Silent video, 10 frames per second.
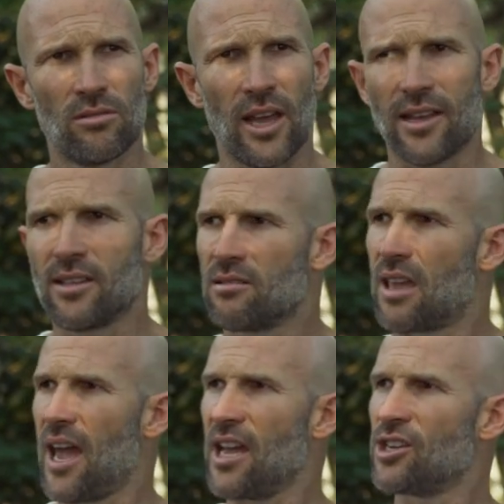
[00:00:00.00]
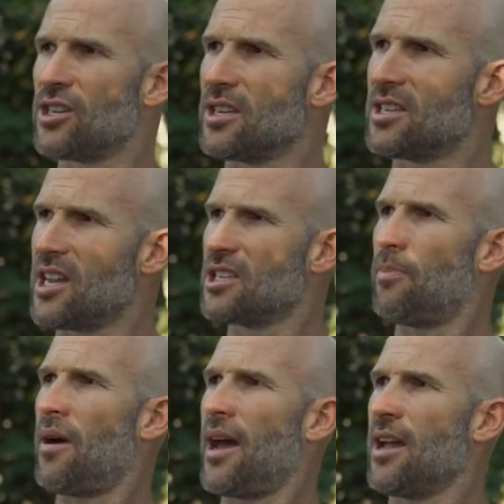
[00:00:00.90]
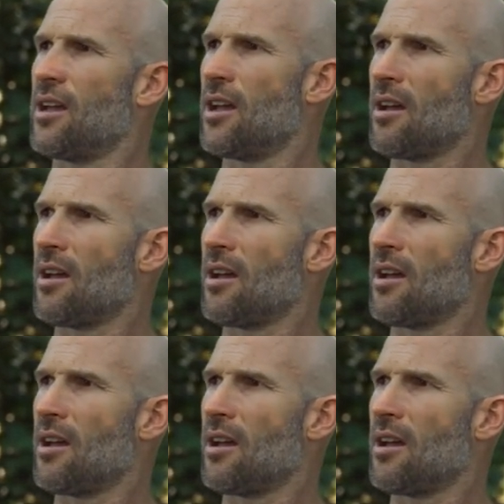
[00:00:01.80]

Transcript: like gauge success by